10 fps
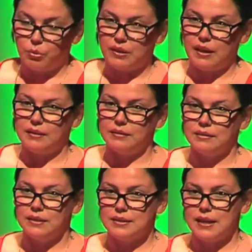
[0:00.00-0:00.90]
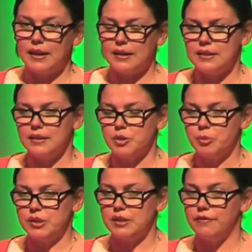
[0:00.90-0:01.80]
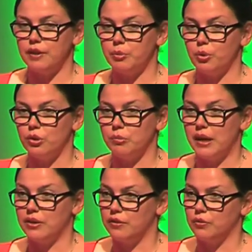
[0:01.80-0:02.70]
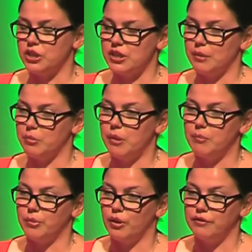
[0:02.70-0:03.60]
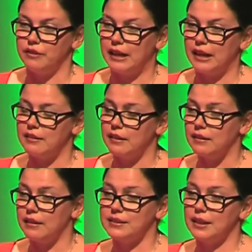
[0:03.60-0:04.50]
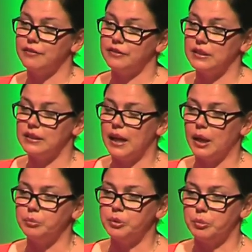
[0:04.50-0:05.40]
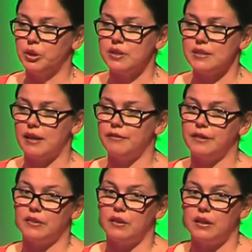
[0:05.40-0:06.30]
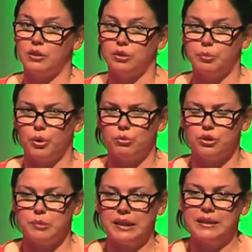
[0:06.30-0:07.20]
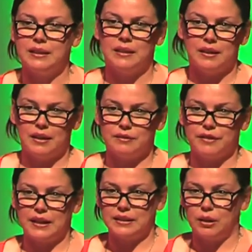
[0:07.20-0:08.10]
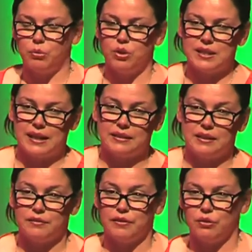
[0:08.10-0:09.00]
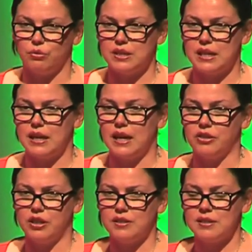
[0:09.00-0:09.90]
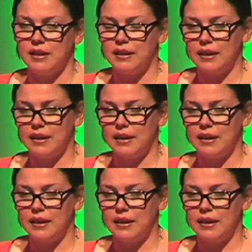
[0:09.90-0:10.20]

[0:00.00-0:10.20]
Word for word: We then targeted a specific programme area of which I'm a member of, and I think that definitely helped because staff felt that they could approach me and find out what I did for those key areas,